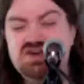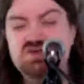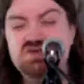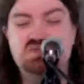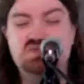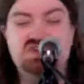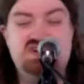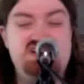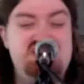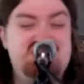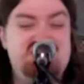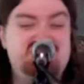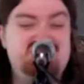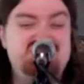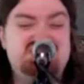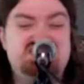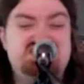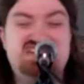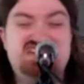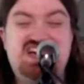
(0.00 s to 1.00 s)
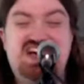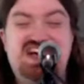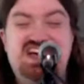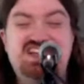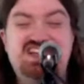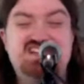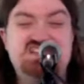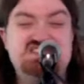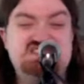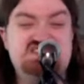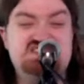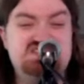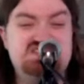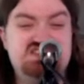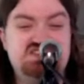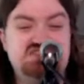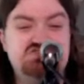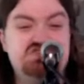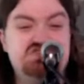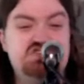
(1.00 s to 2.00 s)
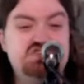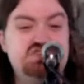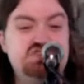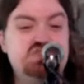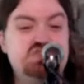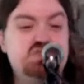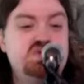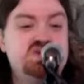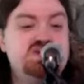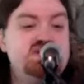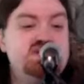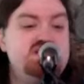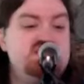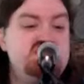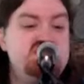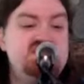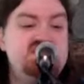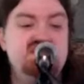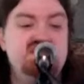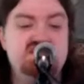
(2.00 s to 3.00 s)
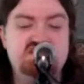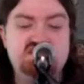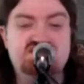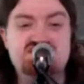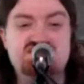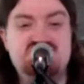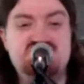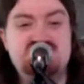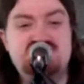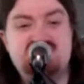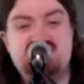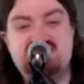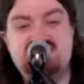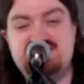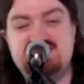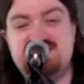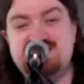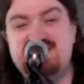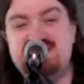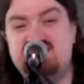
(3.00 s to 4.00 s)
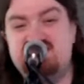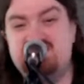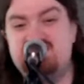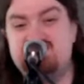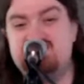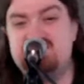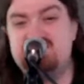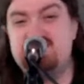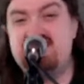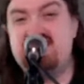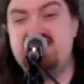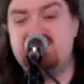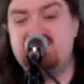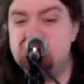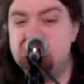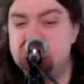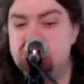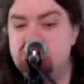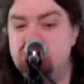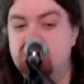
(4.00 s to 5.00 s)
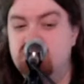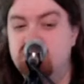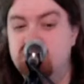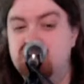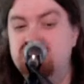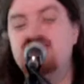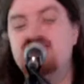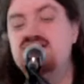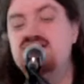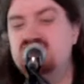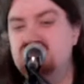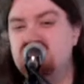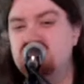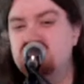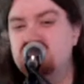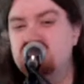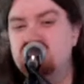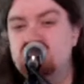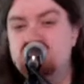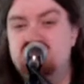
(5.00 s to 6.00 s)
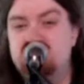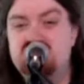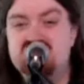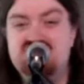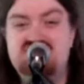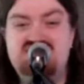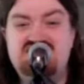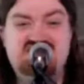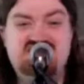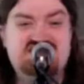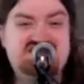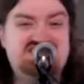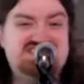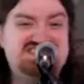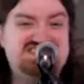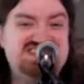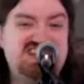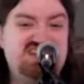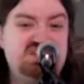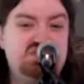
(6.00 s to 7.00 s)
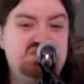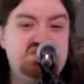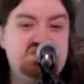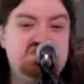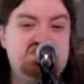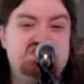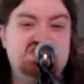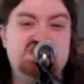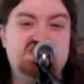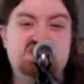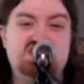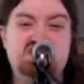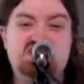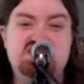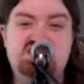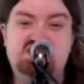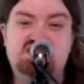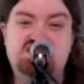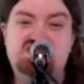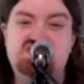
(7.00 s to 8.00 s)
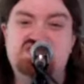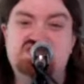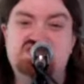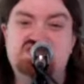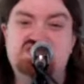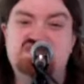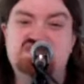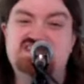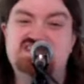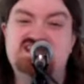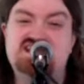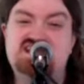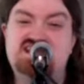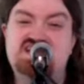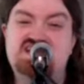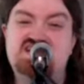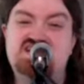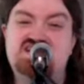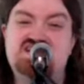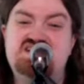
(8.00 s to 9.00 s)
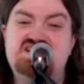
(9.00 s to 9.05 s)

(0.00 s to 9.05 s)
breaks the silence of your way. The dust, it settles back to earth, your blood settles in the clay.